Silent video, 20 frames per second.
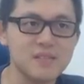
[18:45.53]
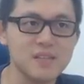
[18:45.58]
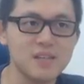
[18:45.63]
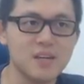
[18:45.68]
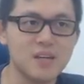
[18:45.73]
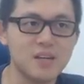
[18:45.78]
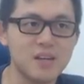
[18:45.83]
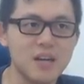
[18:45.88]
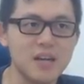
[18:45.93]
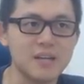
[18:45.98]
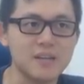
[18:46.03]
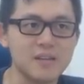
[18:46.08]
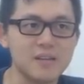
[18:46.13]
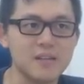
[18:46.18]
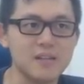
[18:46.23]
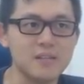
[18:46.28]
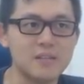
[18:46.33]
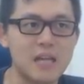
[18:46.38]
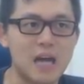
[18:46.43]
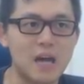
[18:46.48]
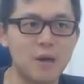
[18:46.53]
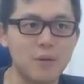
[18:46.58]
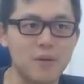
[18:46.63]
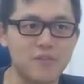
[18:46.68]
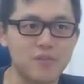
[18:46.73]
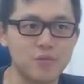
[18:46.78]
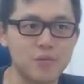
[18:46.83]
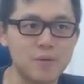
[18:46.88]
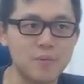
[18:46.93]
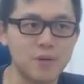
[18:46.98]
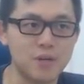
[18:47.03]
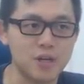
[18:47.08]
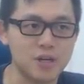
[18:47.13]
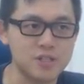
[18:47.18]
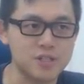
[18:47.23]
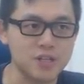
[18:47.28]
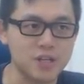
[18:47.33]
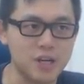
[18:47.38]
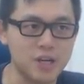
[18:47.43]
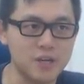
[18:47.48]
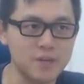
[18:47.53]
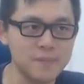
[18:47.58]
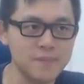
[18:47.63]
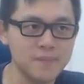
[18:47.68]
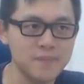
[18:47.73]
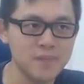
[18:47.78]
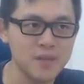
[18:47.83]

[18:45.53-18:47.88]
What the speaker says: All right, now we have 3 more cards to go.